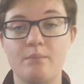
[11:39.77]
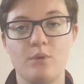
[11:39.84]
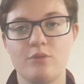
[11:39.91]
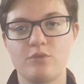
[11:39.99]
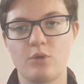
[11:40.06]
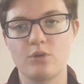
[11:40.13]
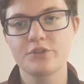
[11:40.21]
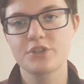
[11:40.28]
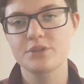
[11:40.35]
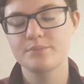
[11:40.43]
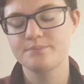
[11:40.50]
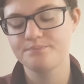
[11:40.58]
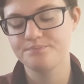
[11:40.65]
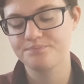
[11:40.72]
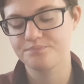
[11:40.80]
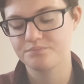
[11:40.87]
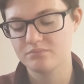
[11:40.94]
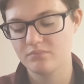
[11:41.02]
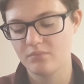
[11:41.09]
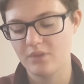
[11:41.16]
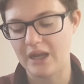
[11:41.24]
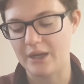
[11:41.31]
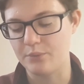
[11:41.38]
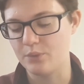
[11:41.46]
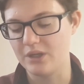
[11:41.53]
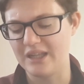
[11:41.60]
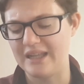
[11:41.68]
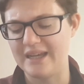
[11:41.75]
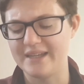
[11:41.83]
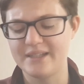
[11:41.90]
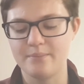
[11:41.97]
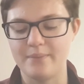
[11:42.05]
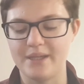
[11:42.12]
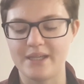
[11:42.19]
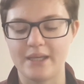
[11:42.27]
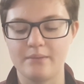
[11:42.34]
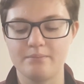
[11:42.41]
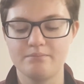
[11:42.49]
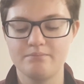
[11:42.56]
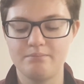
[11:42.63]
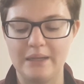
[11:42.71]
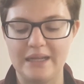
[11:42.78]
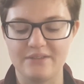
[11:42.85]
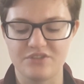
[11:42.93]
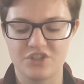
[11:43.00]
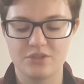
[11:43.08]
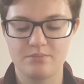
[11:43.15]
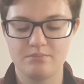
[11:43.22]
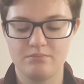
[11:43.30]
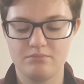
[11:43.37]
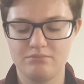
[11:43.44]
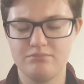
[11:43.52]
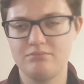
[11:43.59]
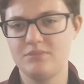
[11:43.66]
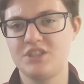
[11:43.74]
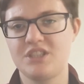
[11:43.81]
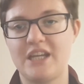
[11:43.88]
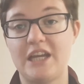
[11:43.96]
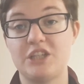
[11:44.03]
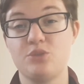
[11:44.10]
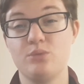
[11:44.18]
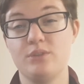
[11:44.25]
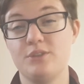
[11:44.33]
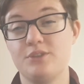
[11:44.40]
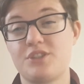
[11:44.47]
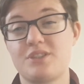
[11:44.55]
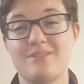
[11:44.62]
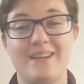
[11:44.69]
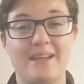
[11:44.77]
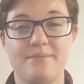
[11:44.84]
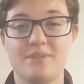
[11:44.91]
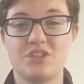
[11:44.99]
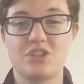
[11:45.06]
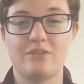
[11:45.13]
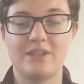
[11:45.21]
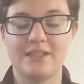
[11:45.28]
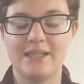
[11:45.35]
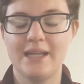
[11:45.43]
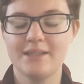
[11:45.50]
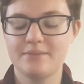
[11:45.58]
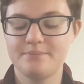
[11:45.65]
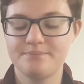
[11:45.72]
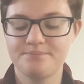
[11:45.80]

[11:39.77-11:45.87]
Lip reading: Of course, I really like making plans, schedules, and stuff like that.